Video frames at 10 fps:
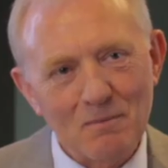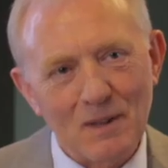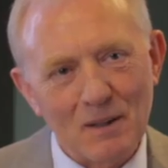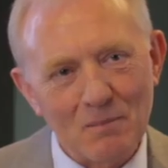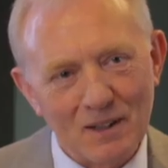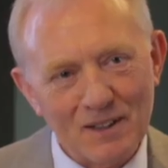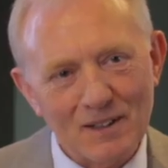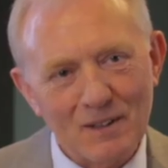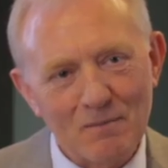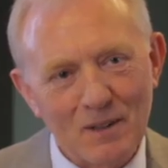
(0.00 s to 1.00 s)
by
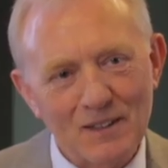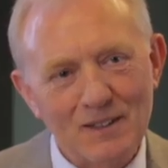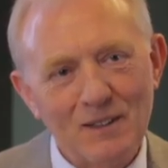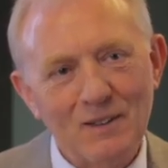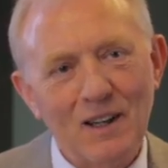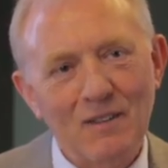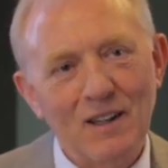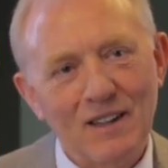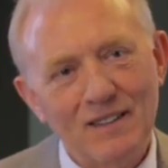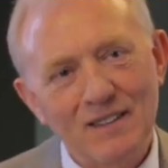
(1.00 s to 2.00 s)
birth, but you have
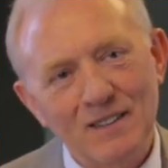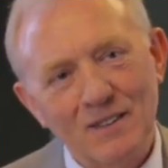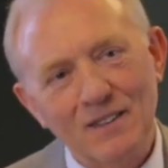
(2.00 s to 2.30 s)
had your